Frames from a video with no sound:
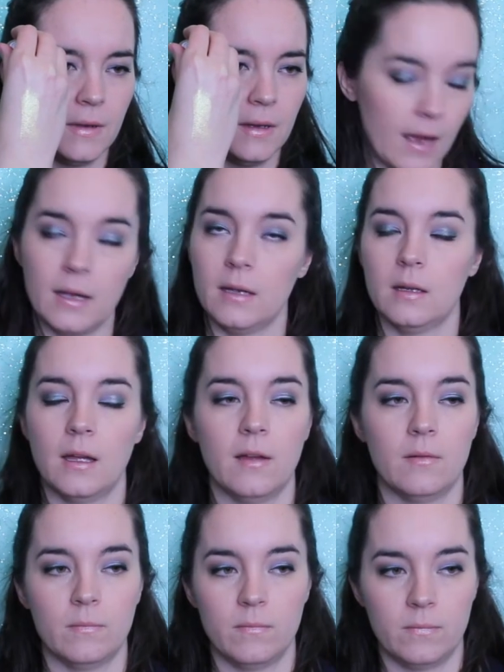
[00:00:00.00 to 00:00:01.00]
I
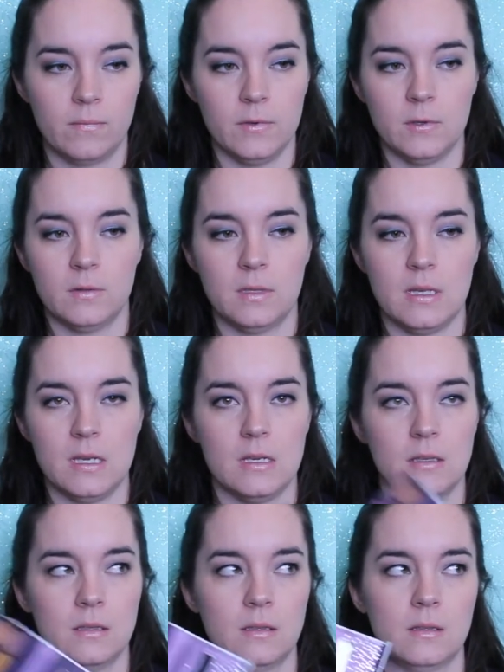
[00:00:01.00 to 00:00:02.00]
have used
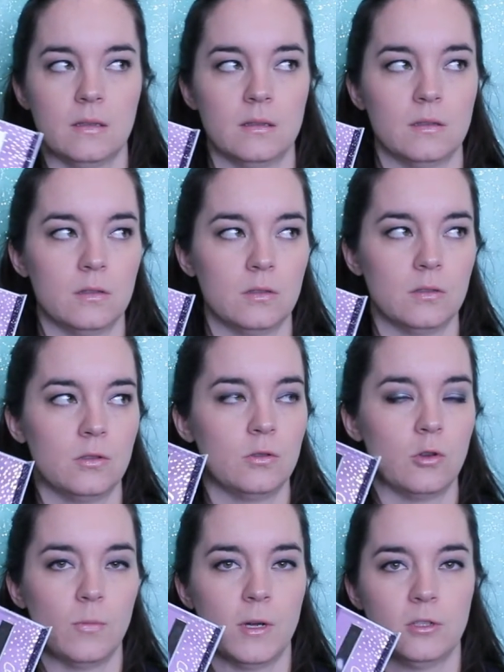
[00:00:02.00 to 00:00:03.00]
these
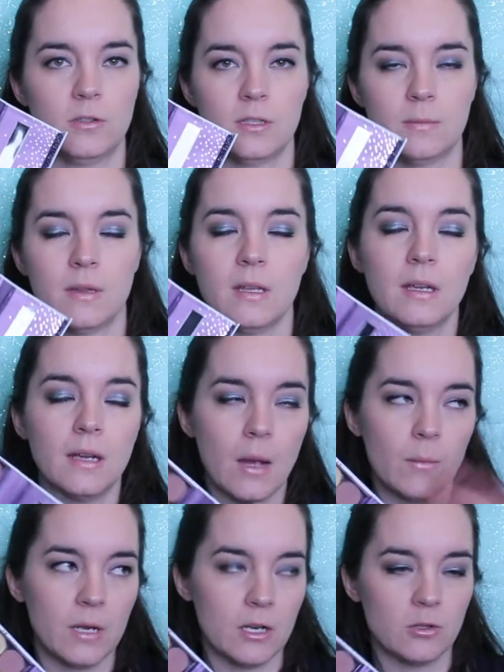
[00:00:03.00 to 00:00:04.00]
so much this month in
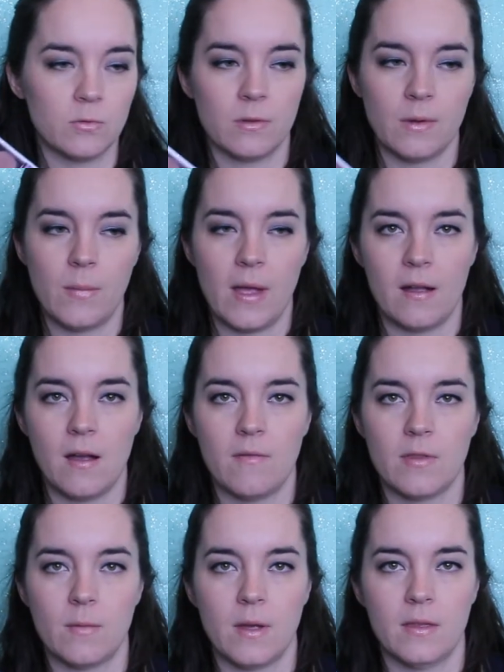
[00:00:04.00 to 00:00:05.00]
combination with my palette
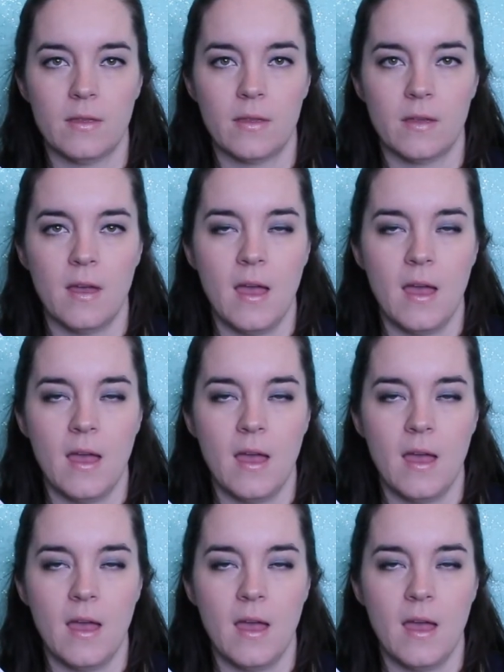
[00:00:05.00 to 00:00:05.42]
of the month,